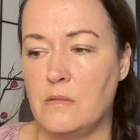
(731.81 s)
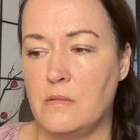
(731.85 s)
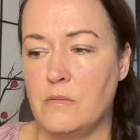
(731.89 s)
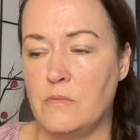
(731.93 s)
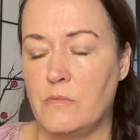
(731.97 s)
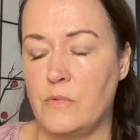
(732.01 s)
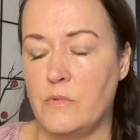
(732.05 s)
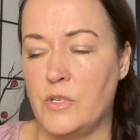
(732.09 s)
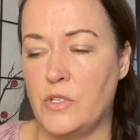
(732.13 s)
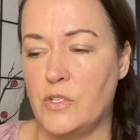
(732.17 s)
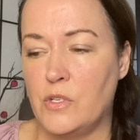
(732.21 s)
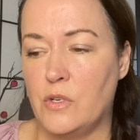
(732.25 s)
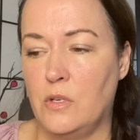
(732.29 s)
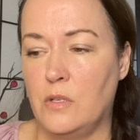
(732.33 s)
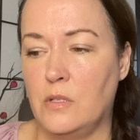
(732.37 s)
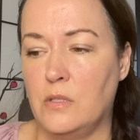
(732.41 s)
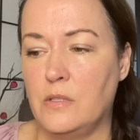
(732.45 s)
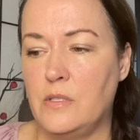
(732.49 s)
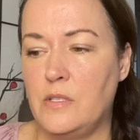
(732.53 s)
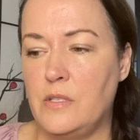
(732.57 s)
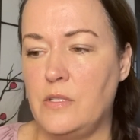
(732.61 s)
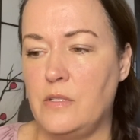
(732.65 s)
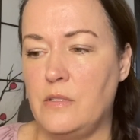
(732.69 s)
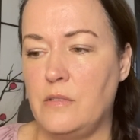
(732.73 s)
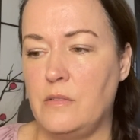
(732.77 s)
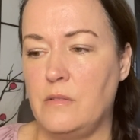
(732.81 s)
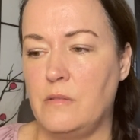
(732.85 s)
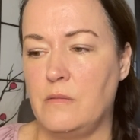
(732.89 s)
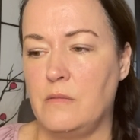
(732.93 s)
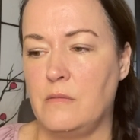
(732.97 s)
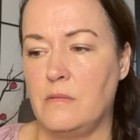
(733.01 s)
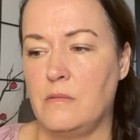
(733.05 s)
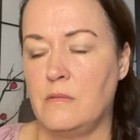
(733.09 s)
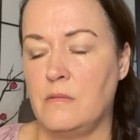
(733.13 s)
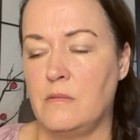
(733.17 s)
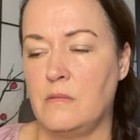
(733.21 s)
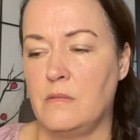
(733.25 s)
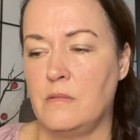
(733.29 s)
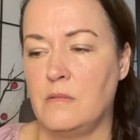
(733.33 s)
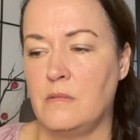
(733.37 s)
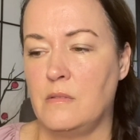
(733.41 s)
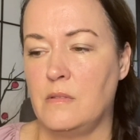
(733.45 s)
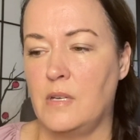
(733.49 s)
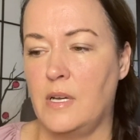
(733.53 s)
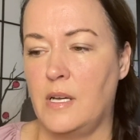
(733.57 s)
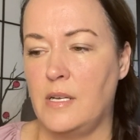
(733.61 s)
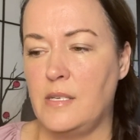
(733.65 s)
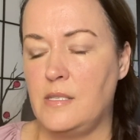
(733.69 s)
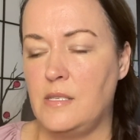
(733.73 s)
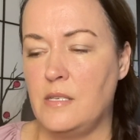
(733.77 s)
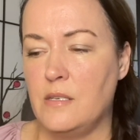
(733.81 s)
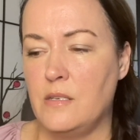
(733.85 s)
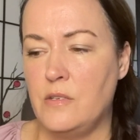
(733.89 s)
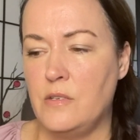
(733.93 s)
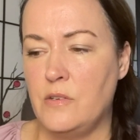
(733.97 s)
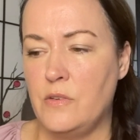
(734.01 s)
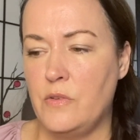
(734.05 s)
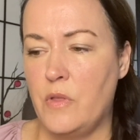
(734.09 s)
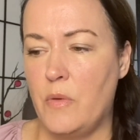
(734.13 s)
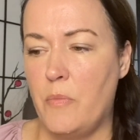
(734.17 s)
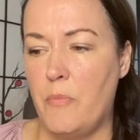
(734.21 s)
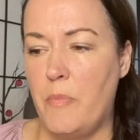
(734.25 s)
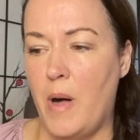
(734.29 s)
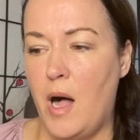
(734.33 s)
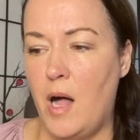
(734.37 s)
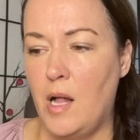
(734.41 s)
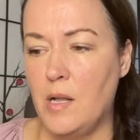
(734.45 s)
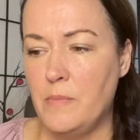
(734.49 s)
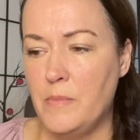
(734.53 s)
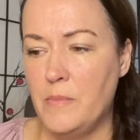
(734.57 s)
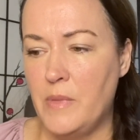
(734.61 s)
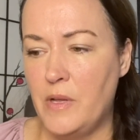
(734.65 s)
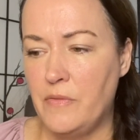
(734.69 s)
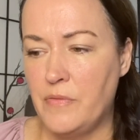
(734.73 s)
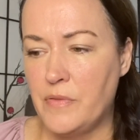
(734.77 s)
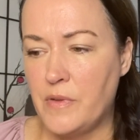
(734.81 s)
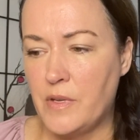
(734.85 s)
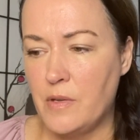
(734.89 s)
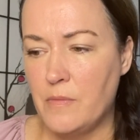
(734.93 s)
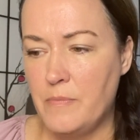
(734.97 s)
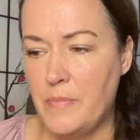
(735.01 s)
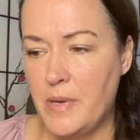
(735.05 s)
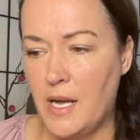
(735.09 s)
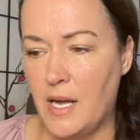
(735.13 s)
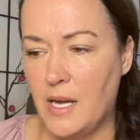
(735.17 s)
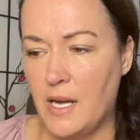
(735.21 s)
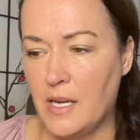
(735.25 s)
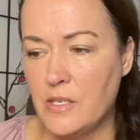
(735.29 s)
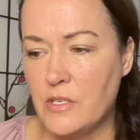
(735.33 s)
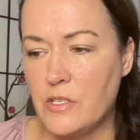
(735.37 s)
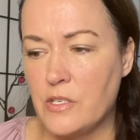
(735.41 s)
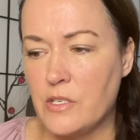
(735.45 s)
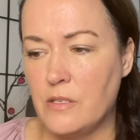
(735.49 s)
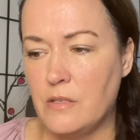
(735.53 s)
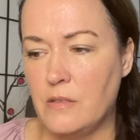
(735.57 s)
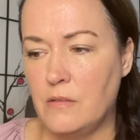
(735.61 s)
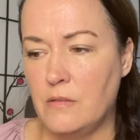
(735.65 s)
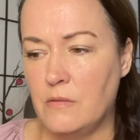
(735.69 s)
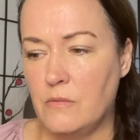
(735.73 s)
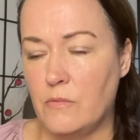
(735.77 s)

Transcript: which hold you I send you the balm of compassion,